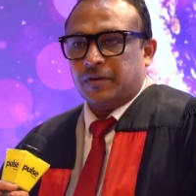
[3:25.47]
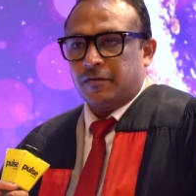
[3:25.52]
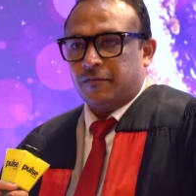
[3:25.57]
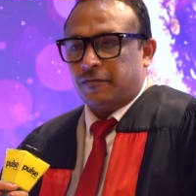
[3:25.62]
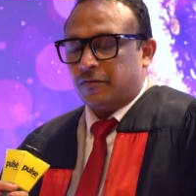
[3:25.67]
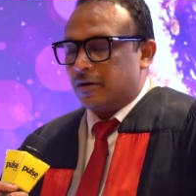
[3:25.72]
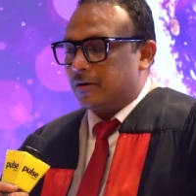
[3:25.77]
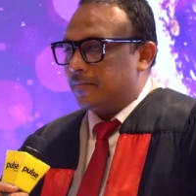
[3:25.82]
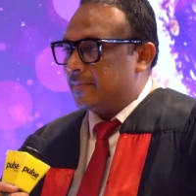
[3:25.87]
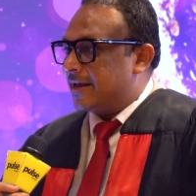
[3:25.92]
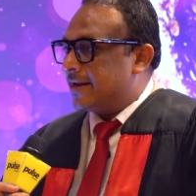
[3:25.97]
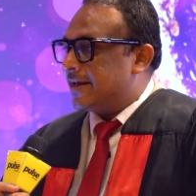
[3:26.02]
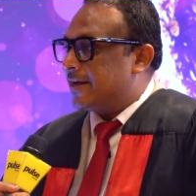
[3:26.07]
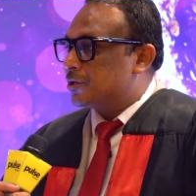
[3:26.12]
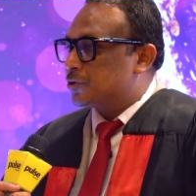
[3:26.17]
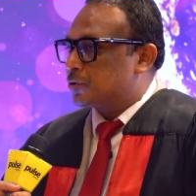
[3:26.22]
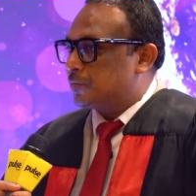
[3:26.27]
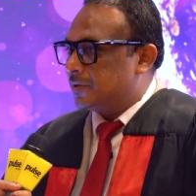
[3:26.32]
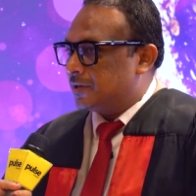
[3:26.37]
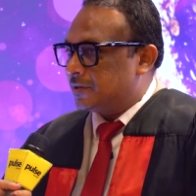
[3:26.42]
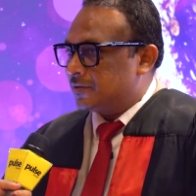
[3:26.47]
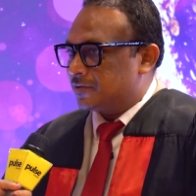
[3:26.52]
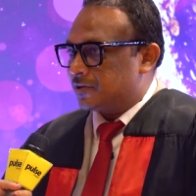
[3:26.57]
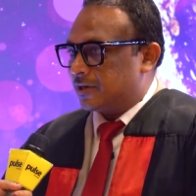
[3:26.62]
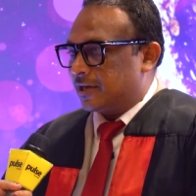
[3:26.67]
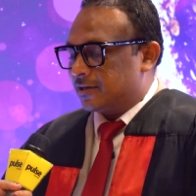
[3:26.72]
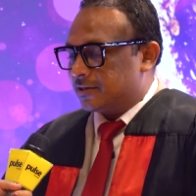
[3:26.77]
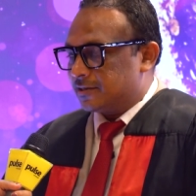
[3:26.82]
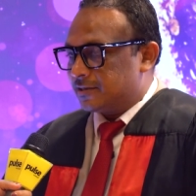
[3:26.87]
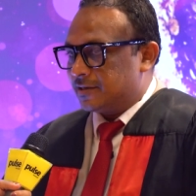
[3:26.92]
for a management
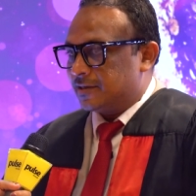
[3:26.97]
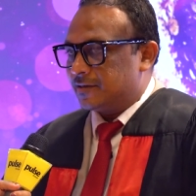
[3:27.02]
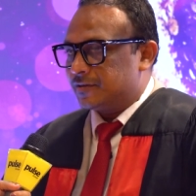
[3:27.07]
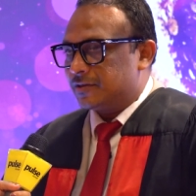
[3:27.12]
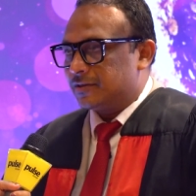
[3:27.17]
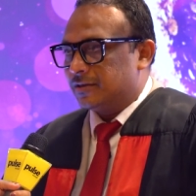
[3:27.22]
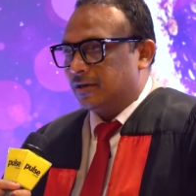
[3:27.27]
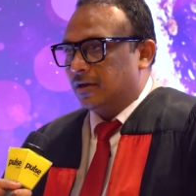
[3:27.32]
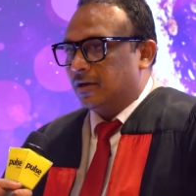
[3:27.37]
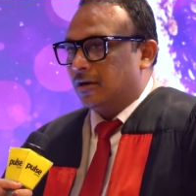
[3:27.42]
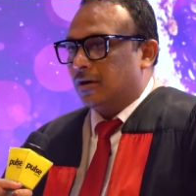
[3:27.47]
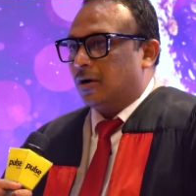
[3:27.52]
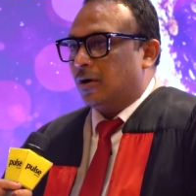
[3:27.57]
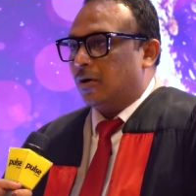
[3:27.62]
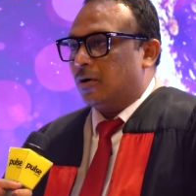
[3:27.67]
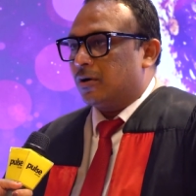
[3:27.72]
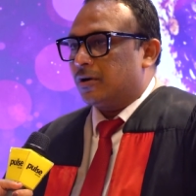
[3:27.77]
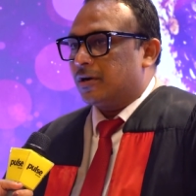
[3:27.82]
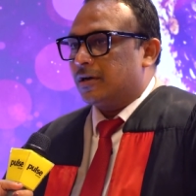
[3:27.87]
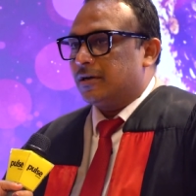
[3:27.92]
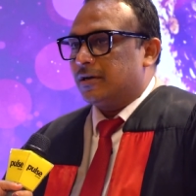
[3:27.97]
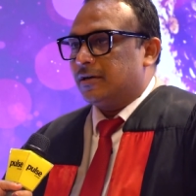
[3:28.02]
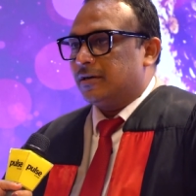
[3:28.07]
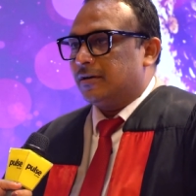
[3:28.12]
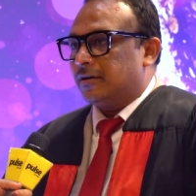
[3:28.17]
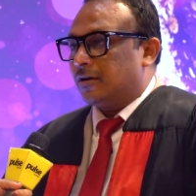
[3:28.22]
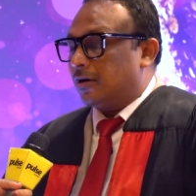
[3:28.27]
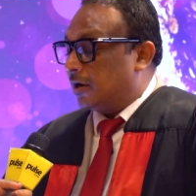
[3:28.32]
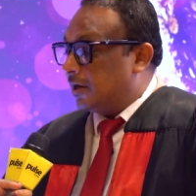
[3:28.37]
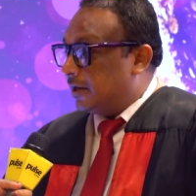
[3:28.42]
strategist or a,
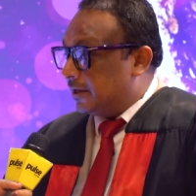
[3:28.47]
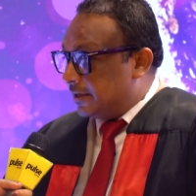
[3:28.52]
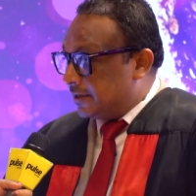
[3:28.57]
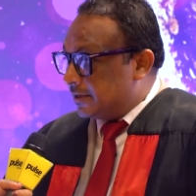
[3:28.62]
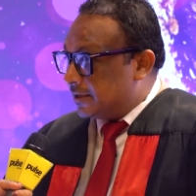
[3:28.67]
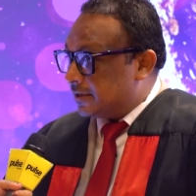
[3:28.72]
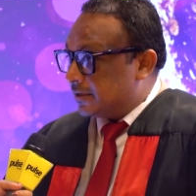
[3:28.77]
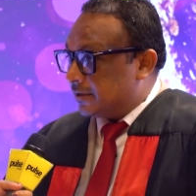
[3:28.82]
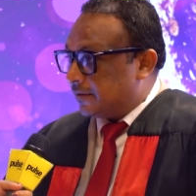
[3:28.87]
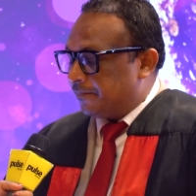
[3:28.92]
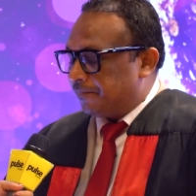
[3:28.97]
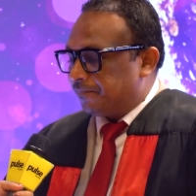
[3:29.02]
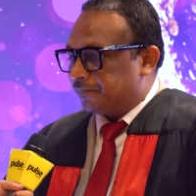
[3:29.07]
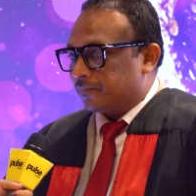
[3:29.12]
a leader